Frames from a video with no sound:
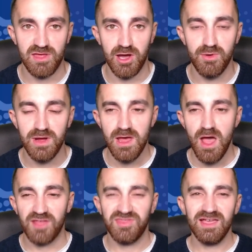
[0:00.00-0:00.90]
So
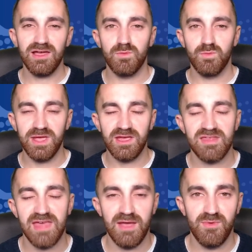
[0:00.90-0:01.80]
I think we can
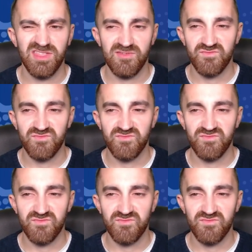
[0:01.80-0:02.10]
say with